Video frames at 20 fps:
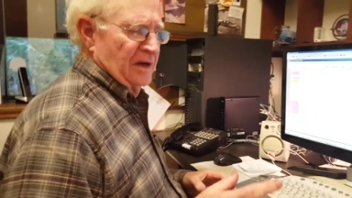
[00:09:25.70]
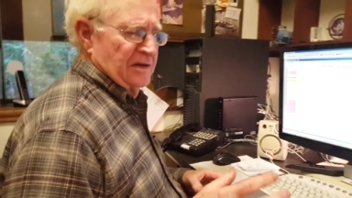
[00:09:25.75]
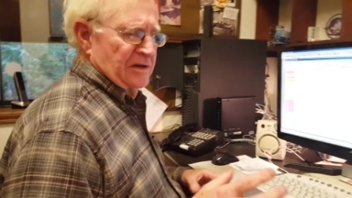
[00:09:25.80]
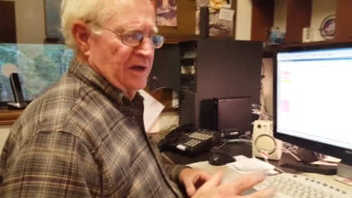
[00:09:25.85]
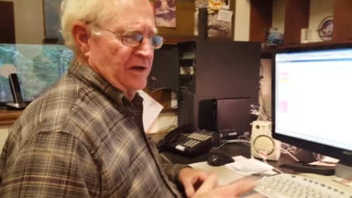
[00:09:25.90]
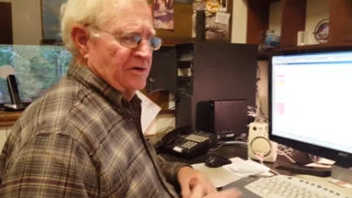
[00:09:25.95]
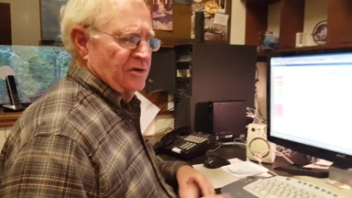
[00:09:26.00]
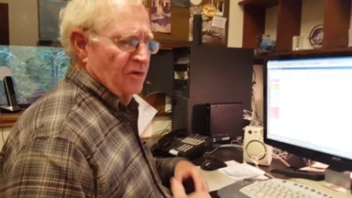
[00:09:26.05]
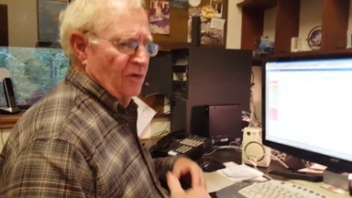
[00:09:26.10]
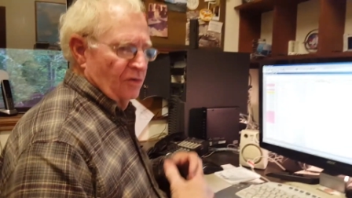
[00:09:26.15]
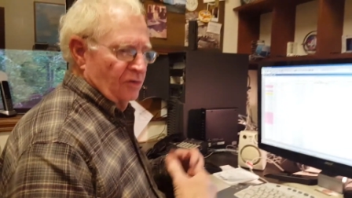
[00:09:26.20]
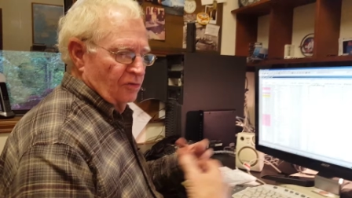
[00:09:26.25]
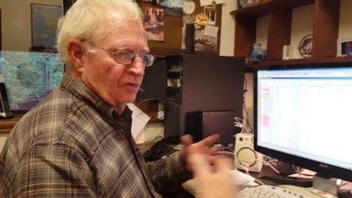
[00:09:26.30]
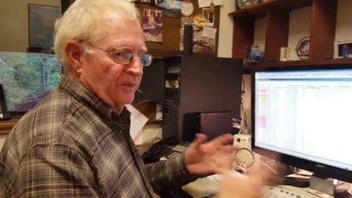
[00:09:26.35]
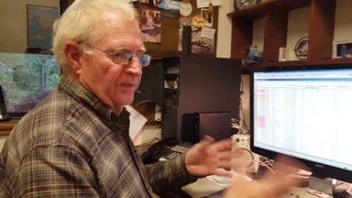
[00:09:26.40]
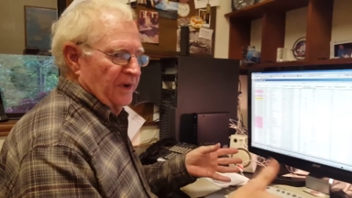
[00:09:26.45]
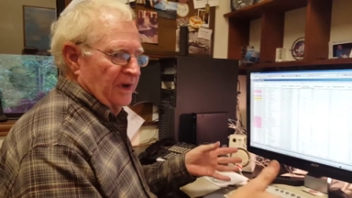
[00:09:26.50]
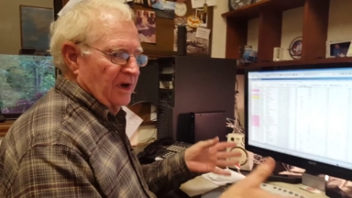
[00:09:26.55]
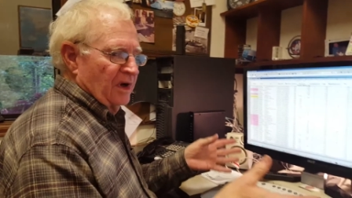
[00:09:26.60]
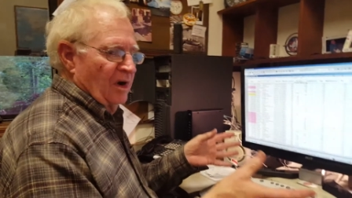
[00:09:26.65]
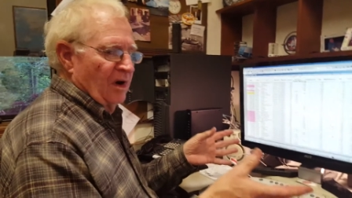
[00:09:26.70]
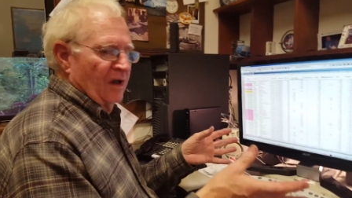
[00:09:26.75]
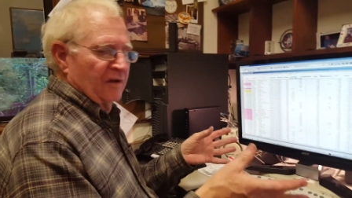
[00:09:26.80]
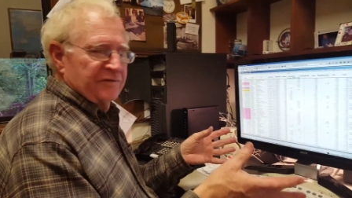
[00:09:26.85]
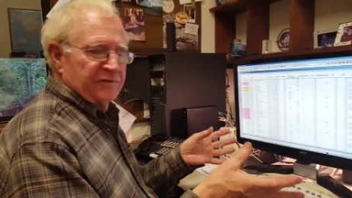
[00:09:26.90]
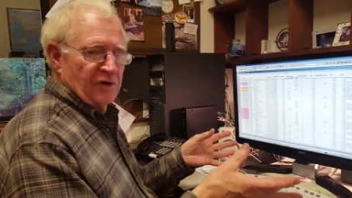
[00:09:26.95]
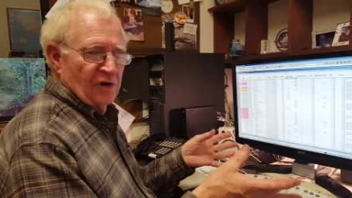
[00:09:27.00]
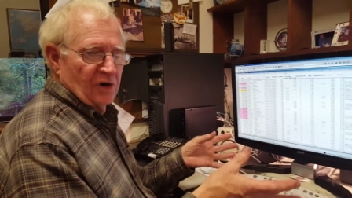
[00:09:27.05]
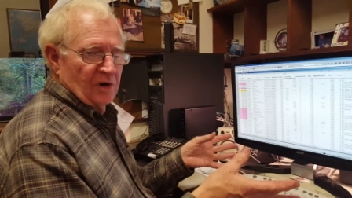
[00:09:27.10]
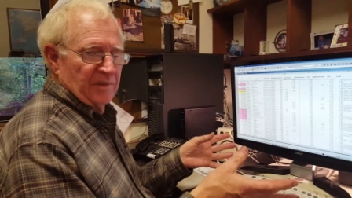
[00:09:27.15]
he's going to a big golf
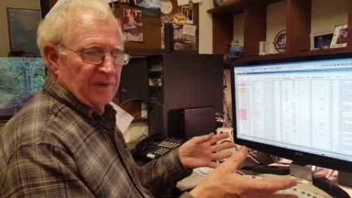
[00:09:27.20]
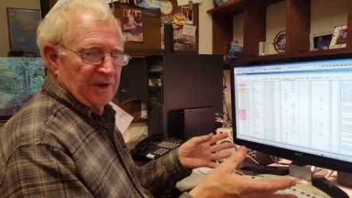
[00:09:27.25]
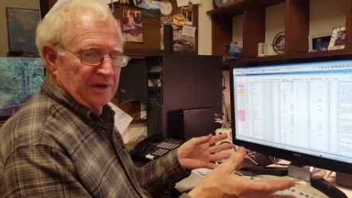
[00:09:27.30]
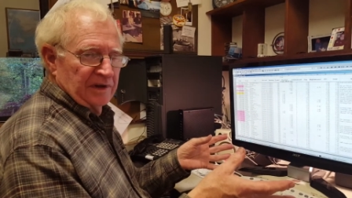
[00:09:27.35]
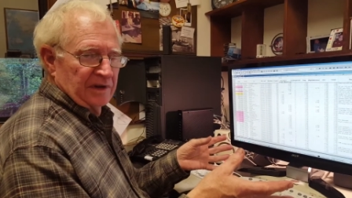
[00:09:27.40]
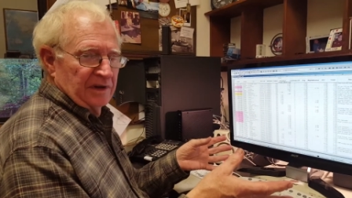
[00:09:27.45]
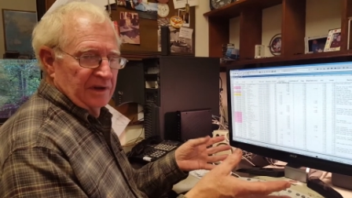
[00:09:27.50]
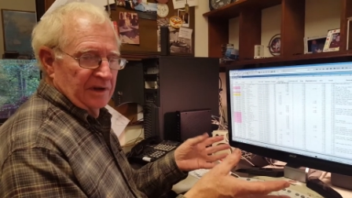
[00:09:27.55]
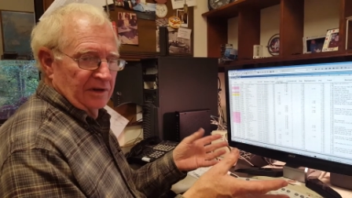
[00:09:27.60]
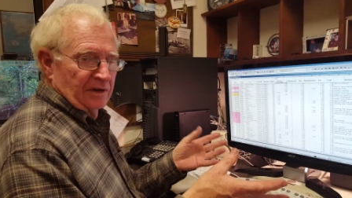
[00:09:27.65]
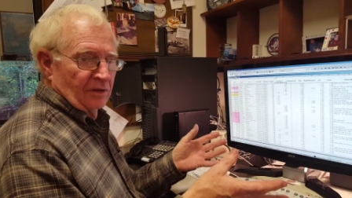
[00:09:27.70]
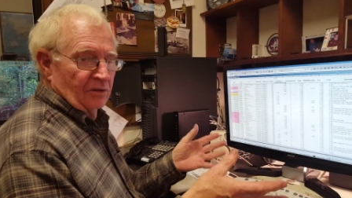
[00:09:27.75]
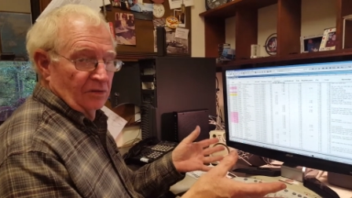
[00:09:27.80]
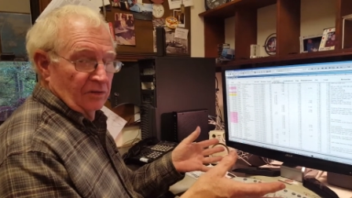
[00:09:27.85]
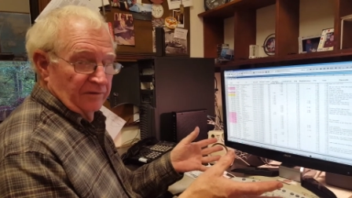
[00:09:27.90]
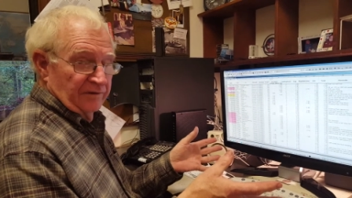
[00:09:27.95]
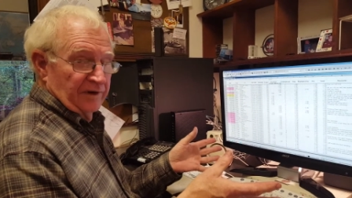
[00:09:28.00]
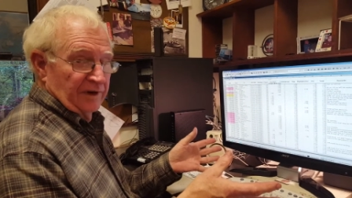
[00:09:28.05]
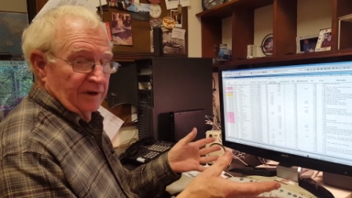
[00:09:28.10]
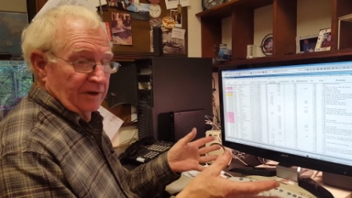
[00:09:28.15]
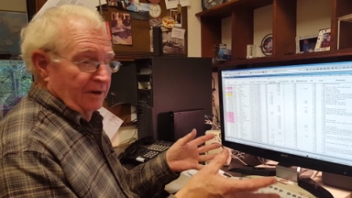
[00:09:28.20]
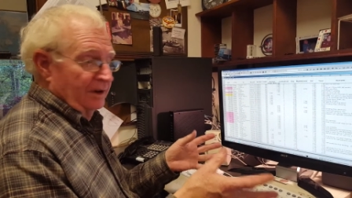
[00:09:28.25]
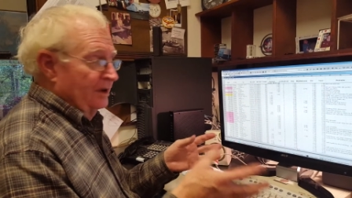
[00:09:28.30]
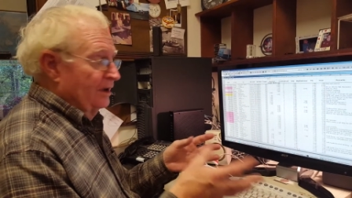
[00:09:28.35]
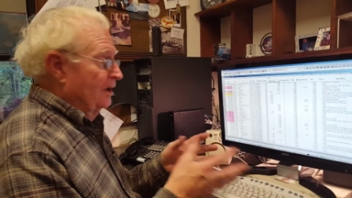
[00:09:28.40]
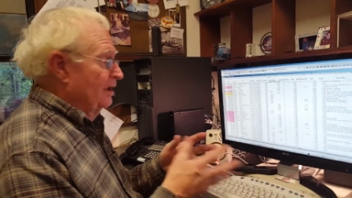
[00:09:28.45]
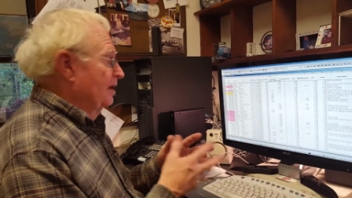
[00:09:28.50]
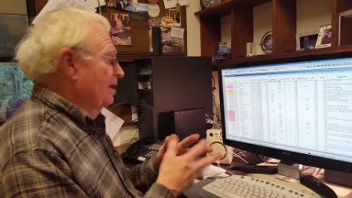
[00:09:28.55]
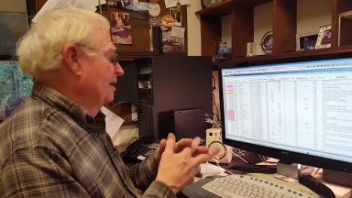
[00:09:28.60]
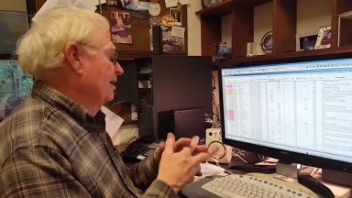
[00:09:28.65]
tournament in Louisville,
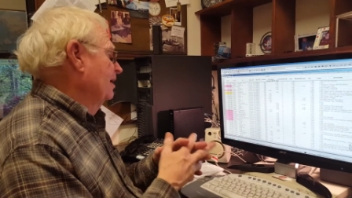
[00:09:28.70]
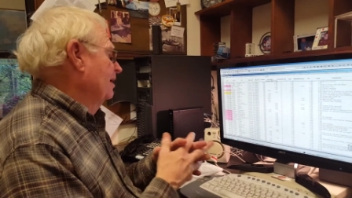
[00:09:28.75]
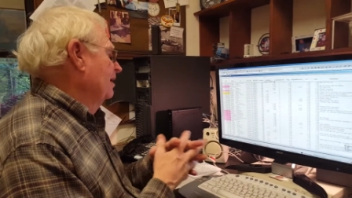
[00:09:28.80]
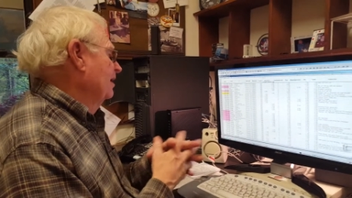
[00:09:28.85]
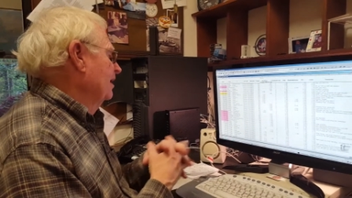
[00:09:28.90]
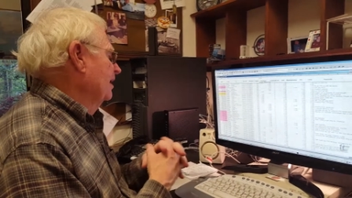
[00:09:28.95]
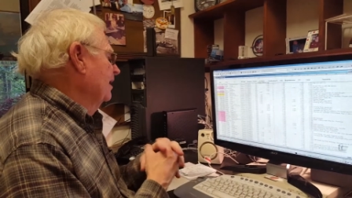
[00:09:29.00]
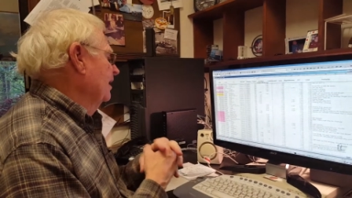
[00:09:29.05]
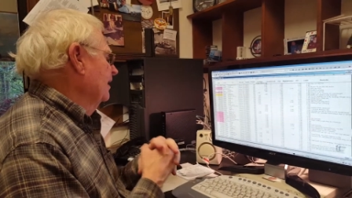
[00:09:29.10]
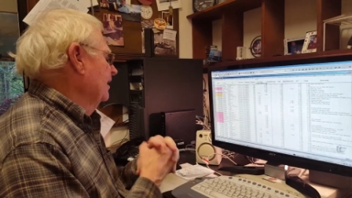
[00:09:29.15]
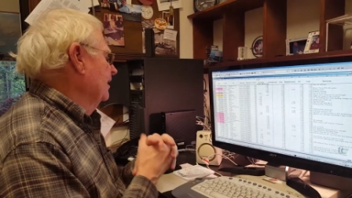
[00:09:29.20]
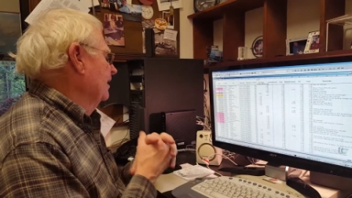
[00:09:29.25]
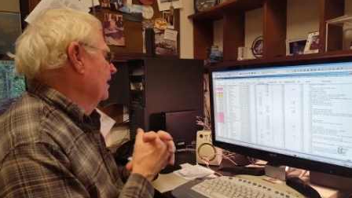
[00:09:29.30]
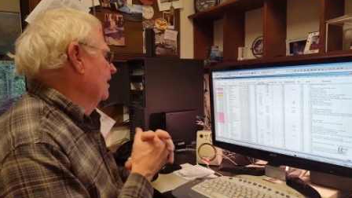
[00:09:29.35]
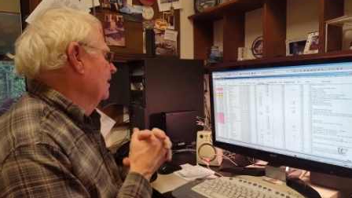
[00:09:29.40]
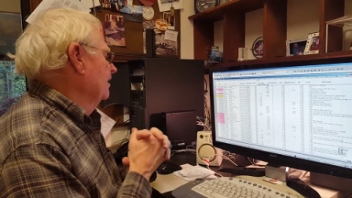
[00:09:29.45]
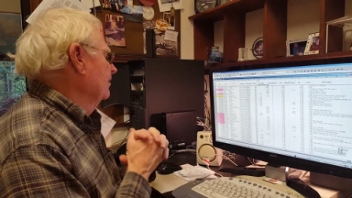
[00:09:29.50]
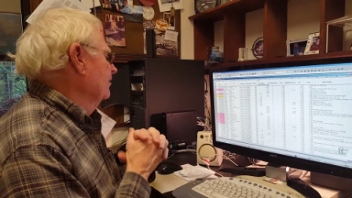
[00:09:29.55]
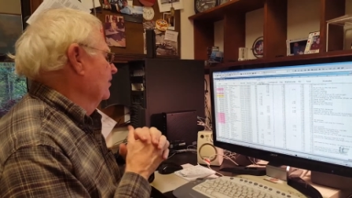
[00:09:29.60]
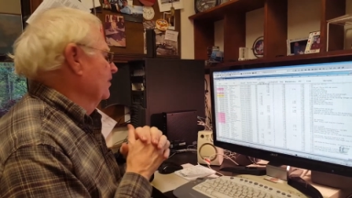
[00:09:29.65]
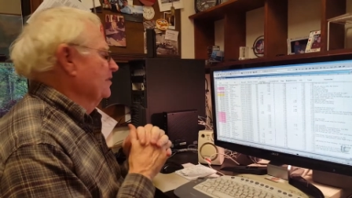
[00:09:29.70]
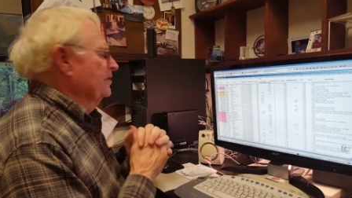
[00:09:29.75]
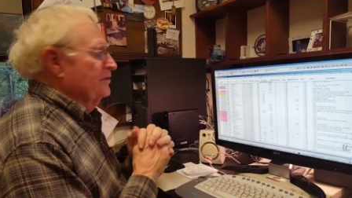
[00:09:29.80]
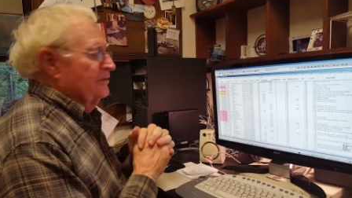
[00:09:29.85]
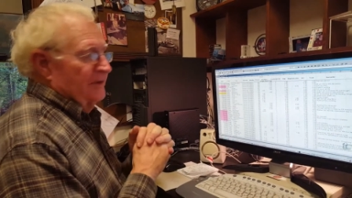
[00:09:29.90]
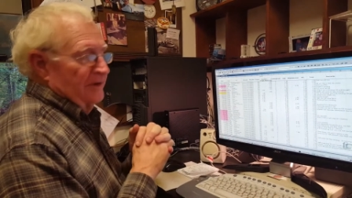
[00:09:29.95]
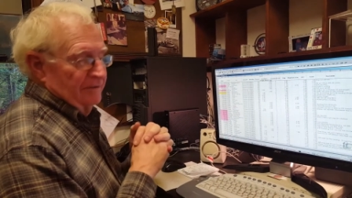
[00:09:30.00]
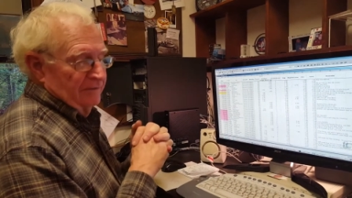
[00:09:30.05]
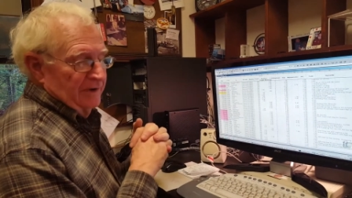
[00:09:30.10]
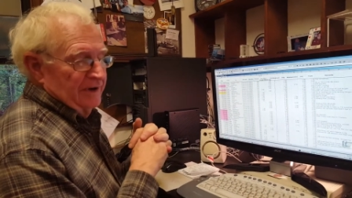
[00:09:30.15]
and
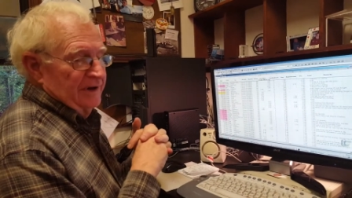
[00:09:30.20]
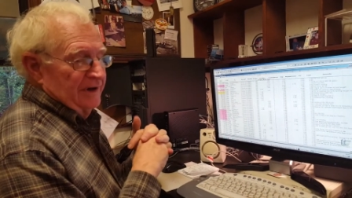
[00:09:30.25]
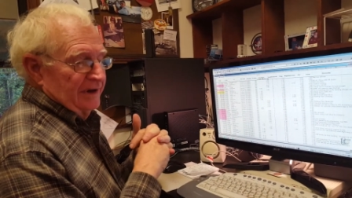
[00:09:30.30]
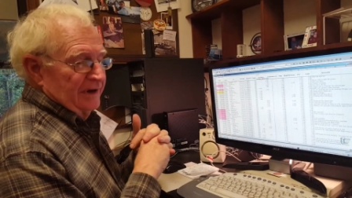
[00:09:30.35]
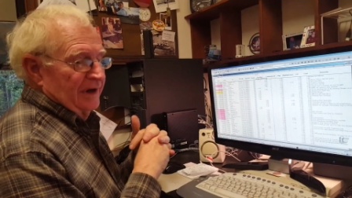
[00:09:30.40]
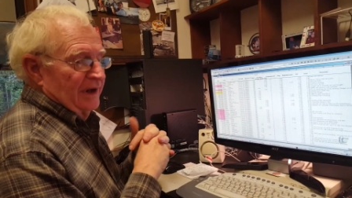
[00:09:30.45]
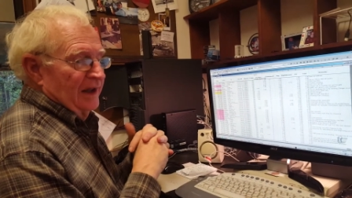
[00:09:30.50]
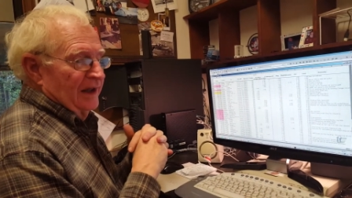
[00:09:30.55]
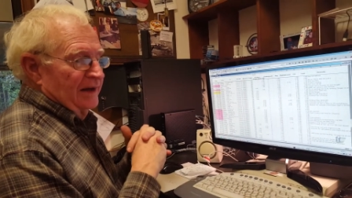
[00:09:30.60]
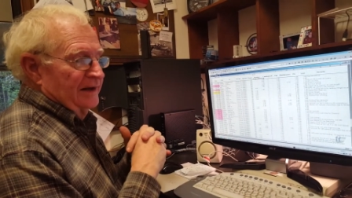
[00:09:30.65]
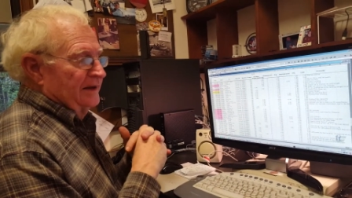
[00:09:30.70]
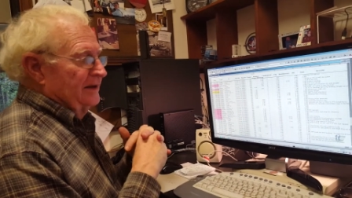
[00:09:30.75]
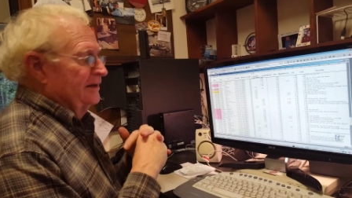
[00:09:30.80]
we declined,